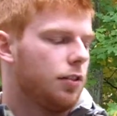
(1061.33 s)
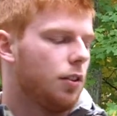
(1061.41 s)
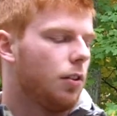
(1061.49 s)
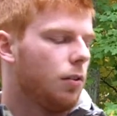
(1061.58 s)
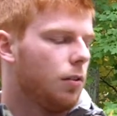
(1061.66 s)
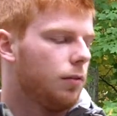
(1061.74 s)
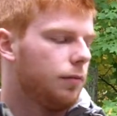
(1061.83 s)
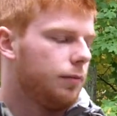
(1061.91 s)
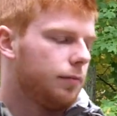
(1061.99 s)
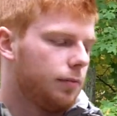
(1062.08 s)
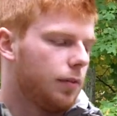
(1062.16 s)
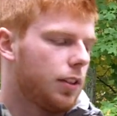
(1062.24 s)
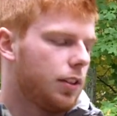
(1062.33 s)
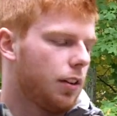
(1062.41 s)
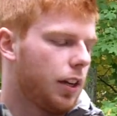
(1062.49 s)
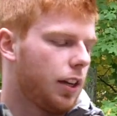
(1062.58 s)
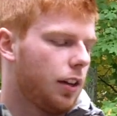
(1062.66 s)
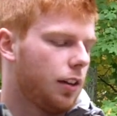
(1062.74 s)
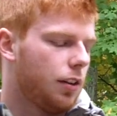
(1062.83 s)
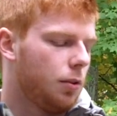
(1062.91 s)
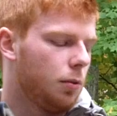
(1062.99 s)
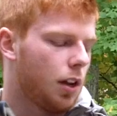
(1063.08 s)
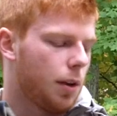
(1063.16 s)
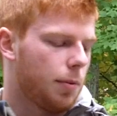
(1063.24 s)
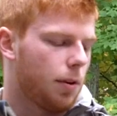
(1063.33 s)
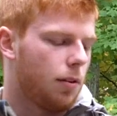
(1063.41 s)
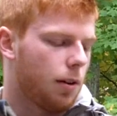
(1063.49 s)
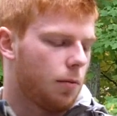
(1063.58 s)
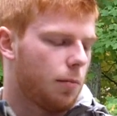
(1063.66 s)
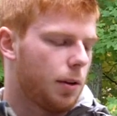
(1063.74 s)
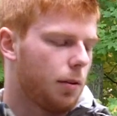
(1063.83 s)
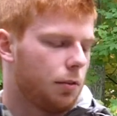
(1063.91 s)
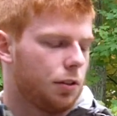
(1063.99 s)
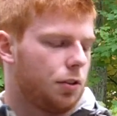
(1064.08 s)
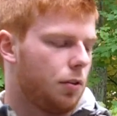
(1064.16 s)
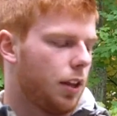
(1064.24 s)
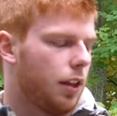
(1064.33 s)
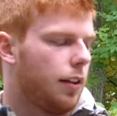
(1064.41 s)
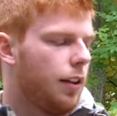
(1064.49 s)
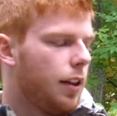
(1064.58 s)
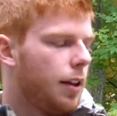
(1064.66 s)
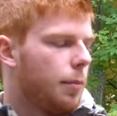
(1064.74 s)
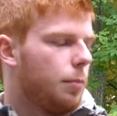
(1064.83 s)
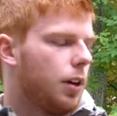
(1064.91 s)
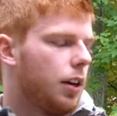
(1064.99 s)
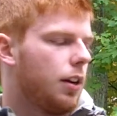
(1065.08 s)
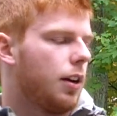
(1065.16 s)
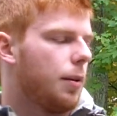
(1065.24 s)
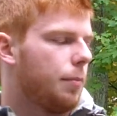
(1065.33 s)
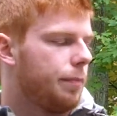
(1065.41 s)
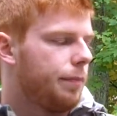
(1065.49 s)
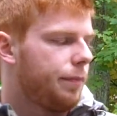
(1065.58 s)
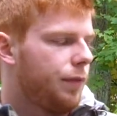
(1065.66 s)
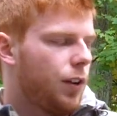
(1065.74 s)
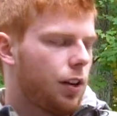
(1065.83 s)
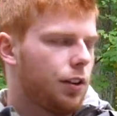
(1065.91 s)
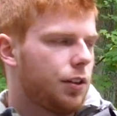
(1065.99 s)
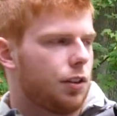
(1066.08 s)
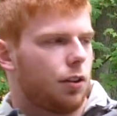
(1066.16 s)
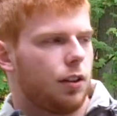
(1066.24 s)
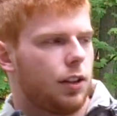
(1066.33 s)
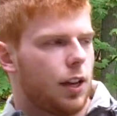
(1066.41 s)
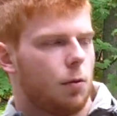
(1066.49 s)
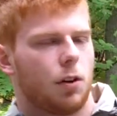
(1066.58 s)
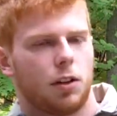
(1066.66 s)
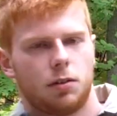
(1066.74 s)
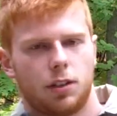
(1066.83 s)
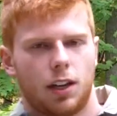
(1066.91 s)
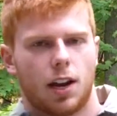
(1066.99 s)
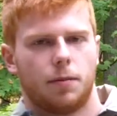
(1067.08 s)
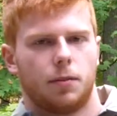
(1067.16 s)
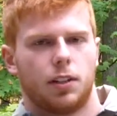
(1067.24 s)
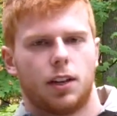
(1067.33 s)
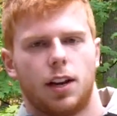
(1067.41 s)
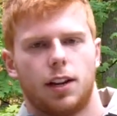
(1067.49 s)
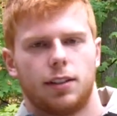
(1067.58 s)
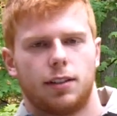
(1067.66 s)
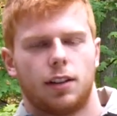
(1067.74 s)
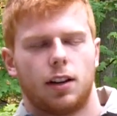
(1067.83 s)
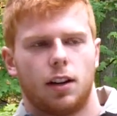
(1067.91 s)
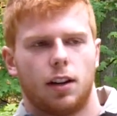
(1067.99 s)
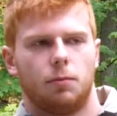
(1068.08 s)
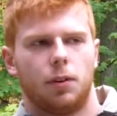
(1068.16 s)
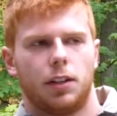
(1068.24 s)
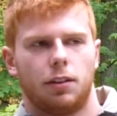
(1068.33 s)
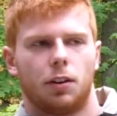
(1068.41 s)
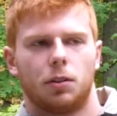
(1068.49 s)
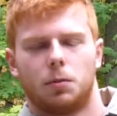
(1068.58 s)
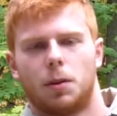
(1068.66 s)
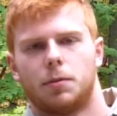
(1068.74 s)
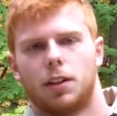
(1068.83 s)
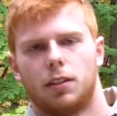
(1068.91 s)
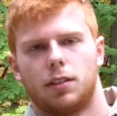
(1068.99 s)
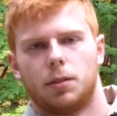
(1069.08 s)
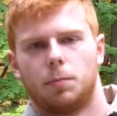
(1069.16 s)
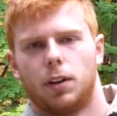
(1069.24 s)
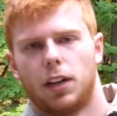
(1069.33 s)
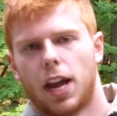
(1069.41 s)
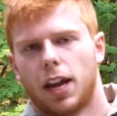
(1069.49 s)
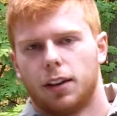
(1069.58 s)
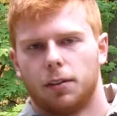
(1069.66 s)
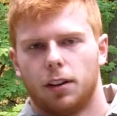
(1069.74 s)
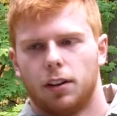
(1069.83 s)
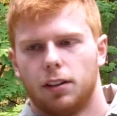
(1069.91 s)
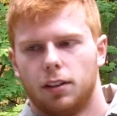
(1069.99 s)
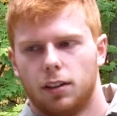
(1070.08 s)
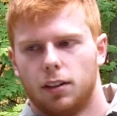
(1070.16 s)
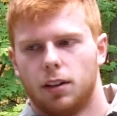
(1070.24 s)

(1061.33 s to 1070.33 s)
So until I get a new LiPo, I won't be able to shoot it. But I'm fairly certain that what you see advertised on retailers' websites is pretty accurate.